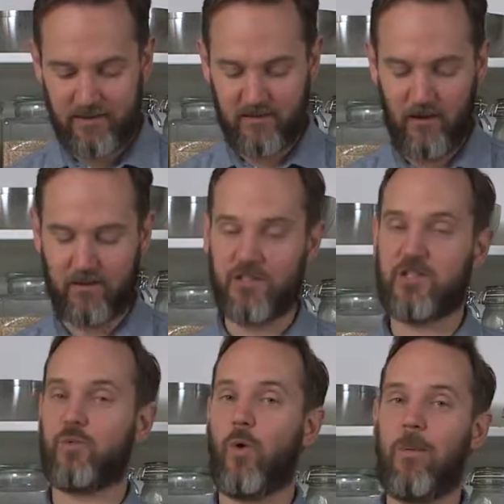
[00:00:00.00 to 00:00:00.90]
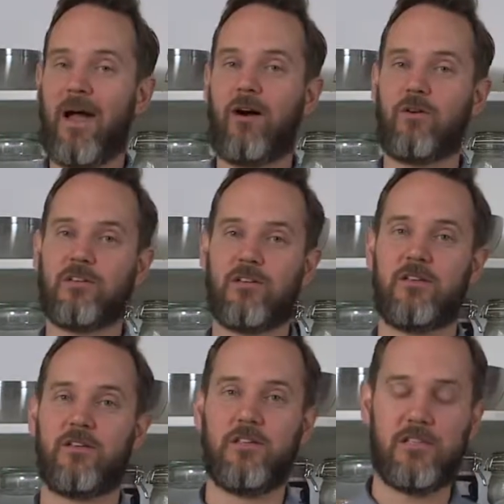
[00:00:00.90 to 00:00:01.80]
start to swap out
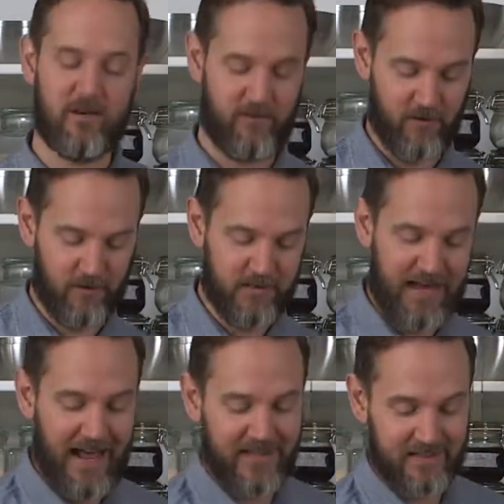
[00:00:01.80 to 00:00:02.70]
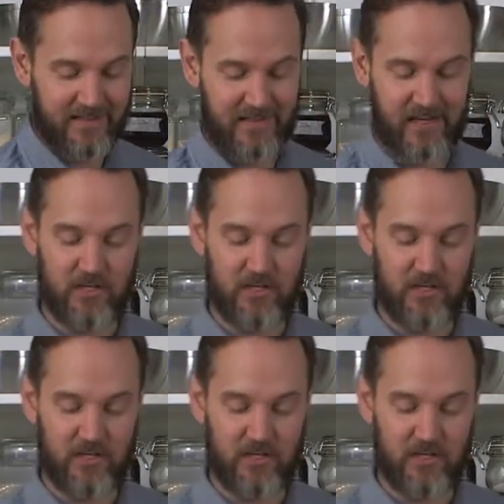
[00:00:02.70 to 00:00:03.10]
the different acids here.